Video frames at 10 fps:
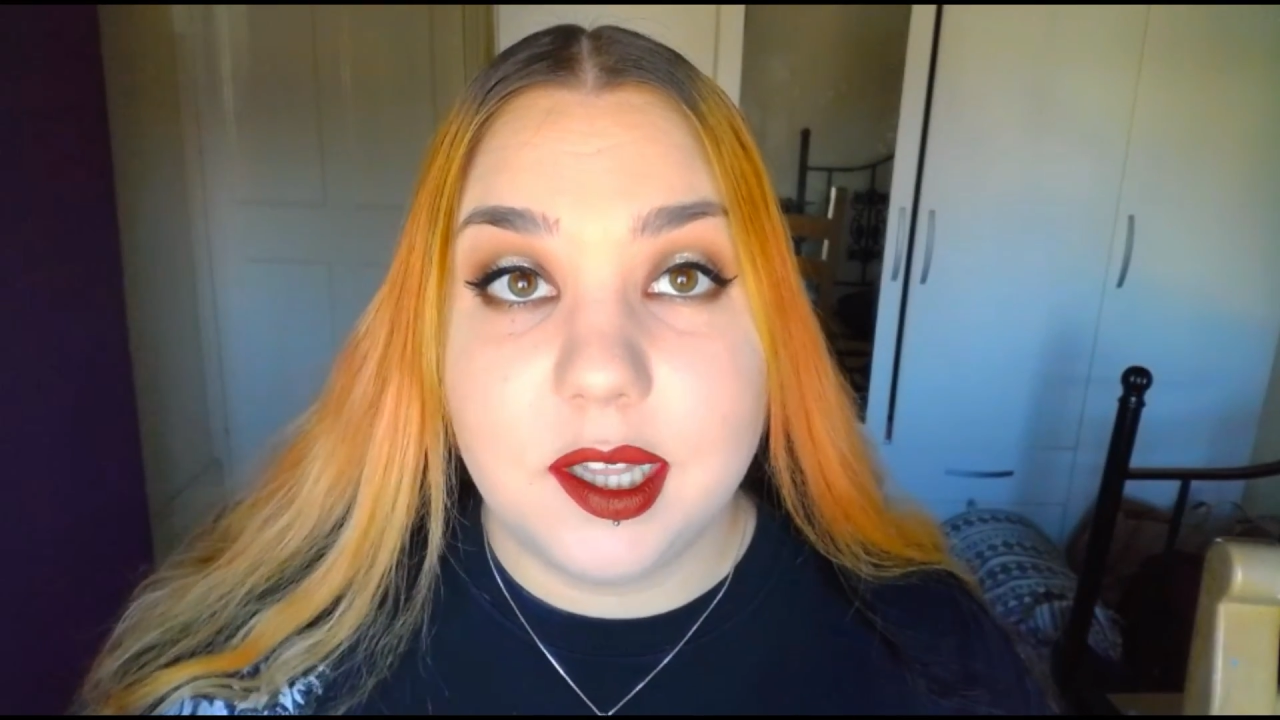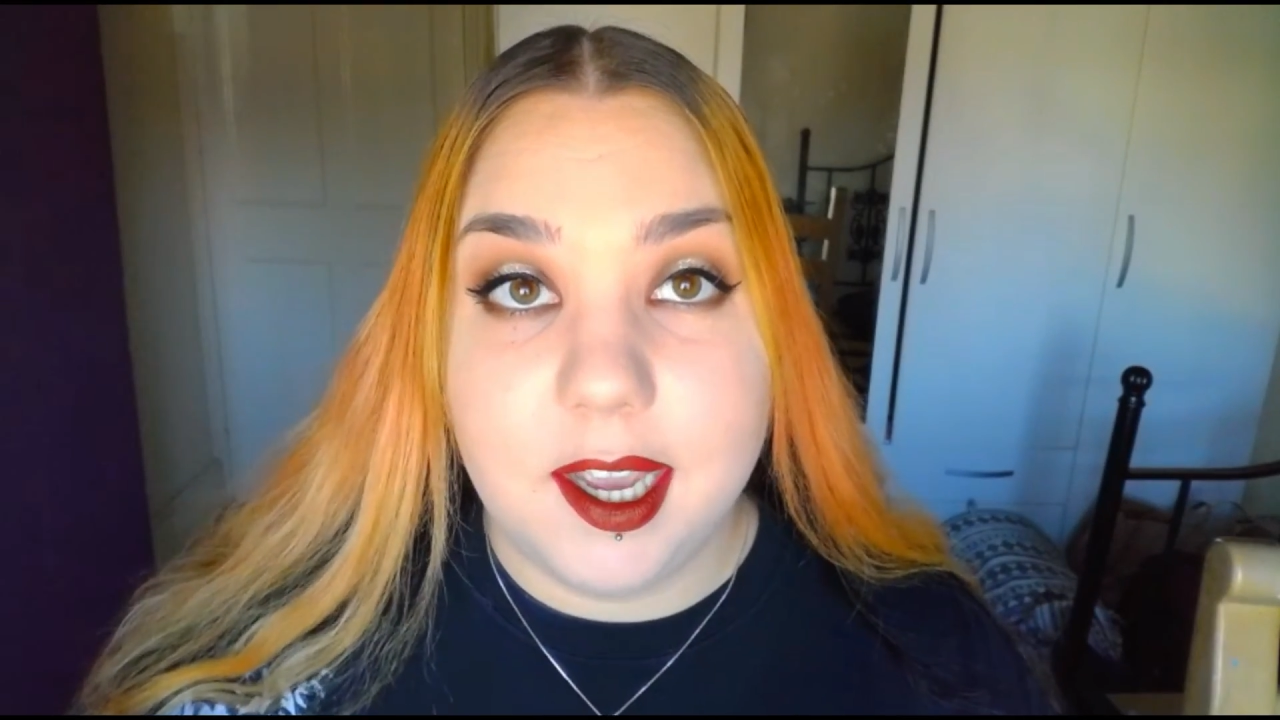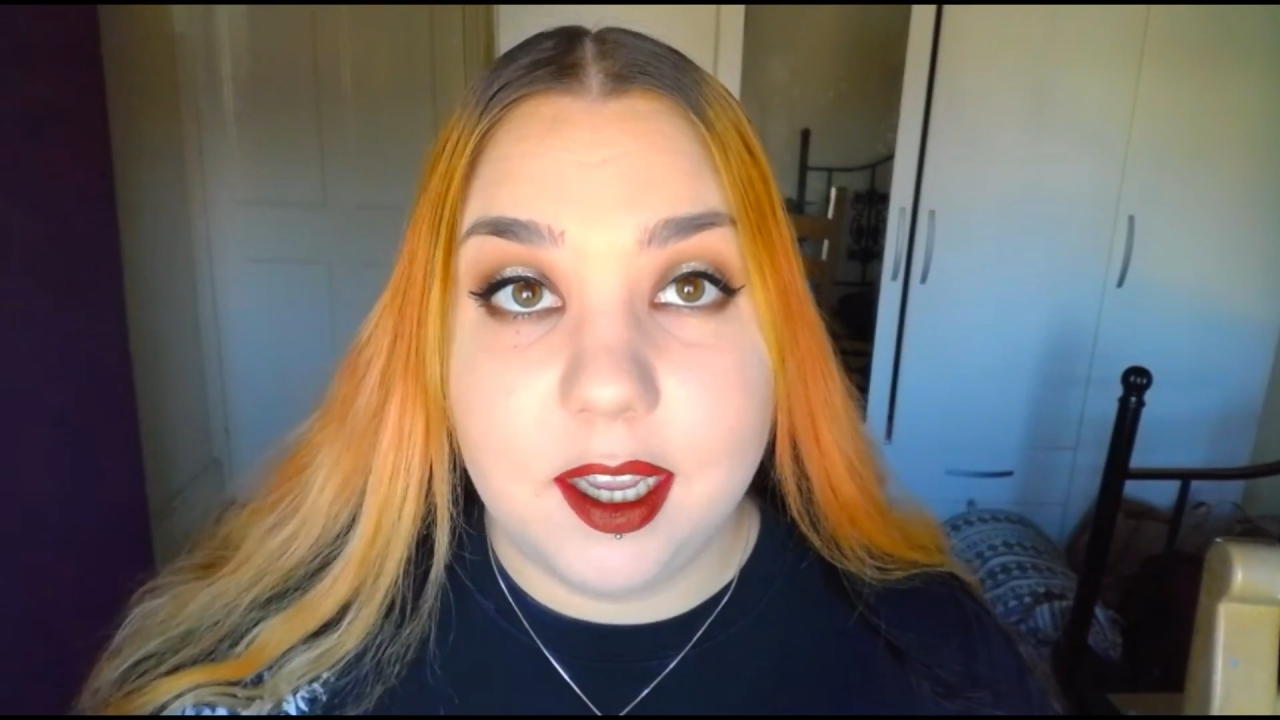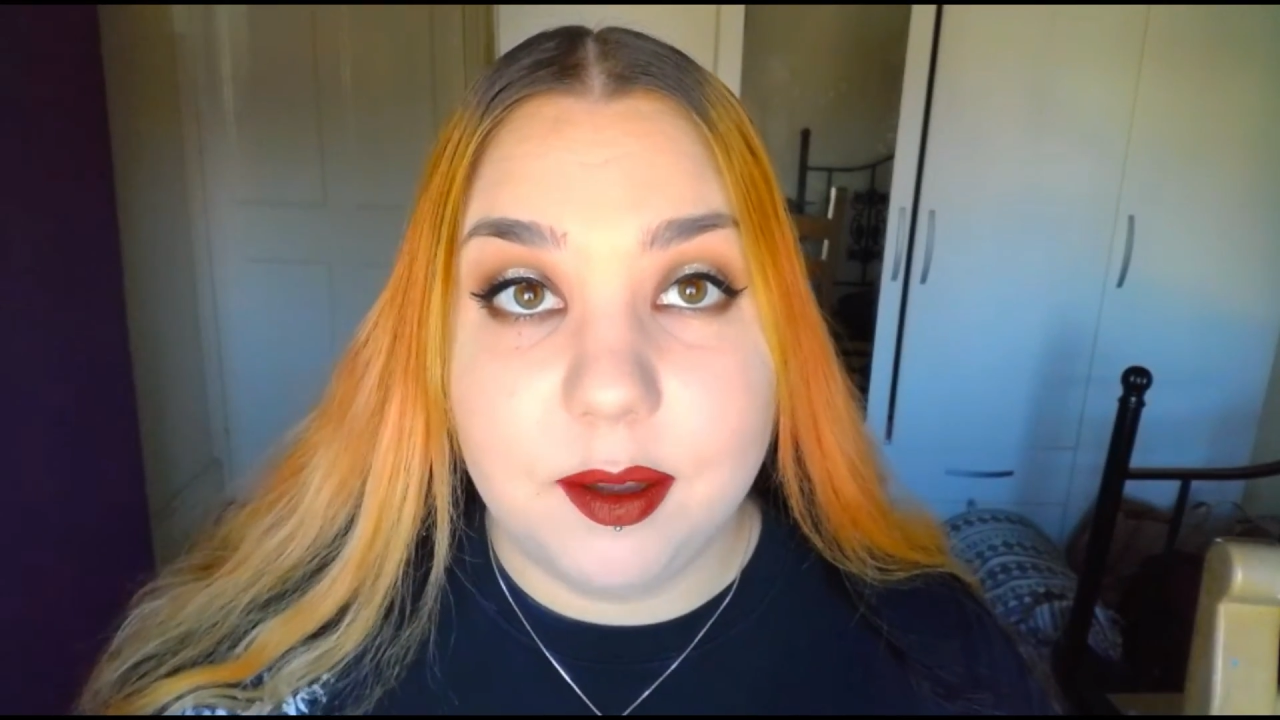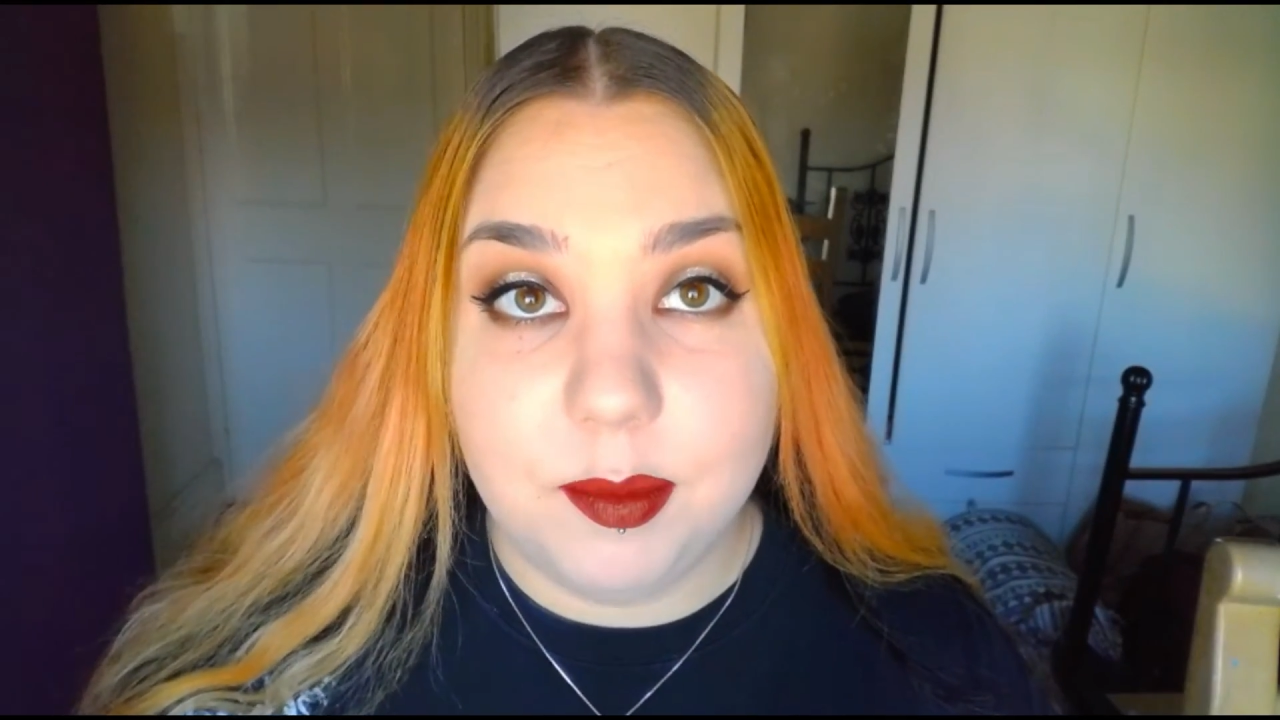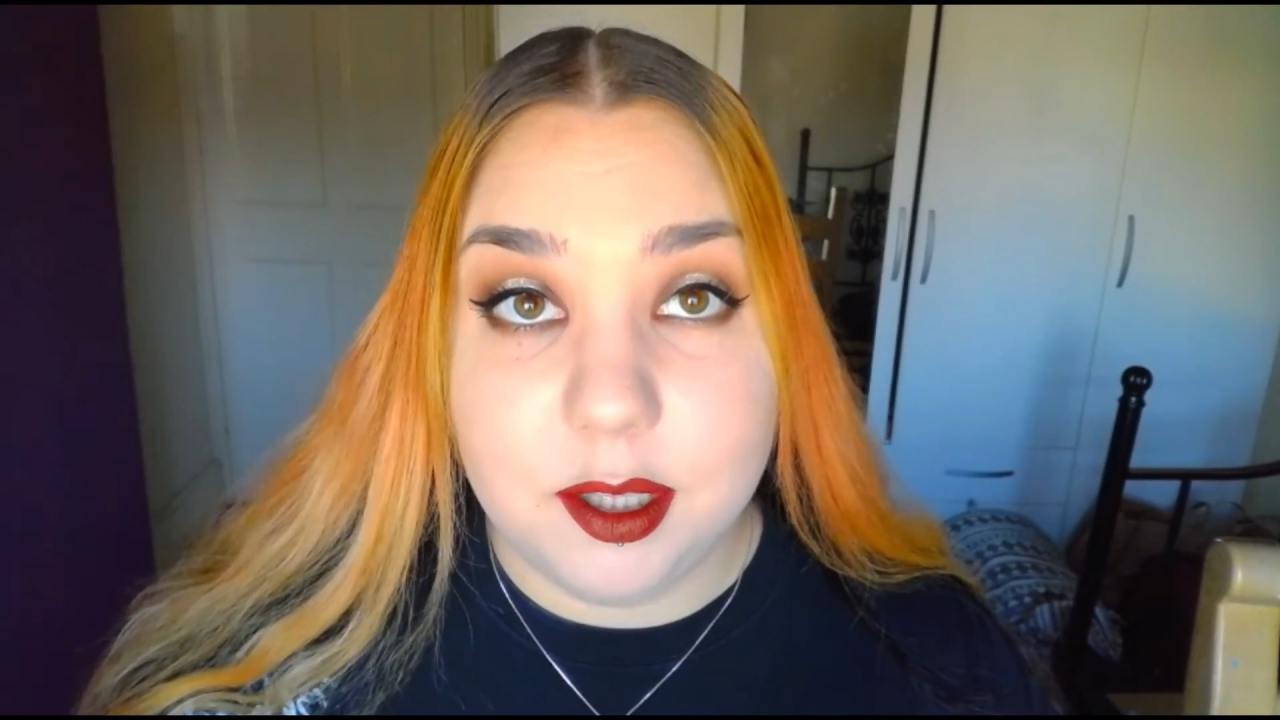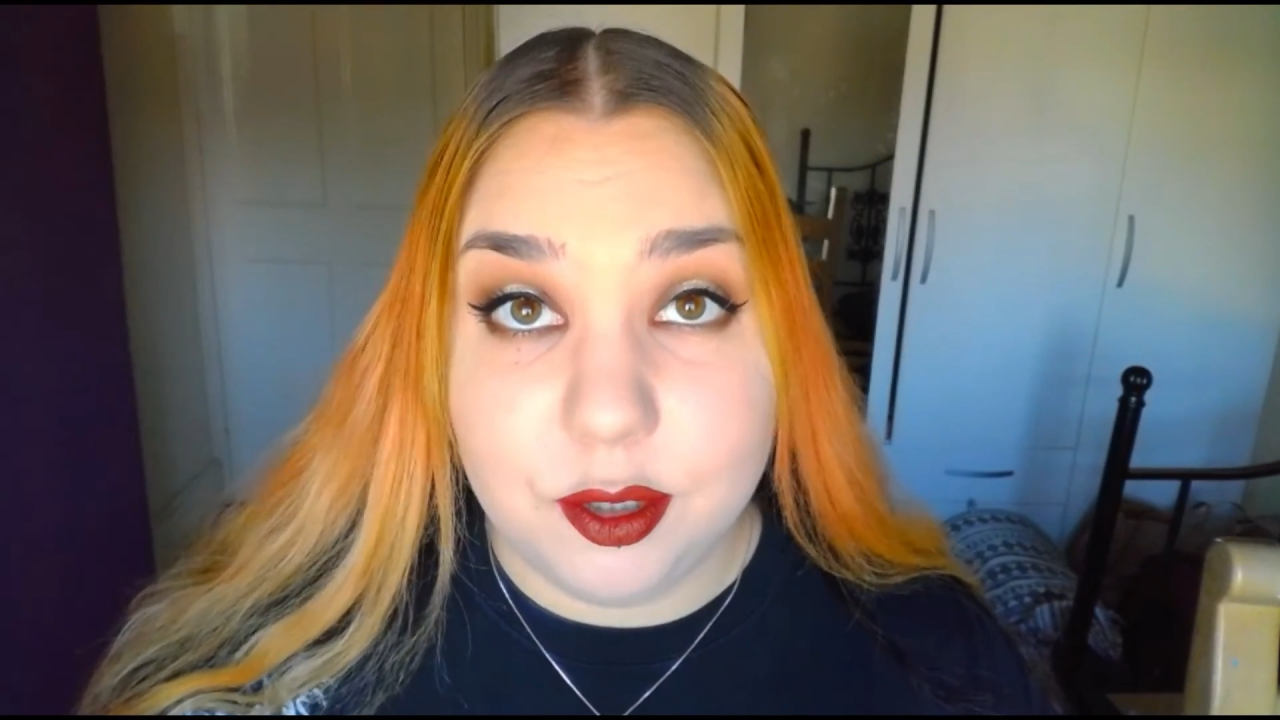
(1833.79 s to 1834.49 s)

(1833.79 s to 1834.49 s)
like me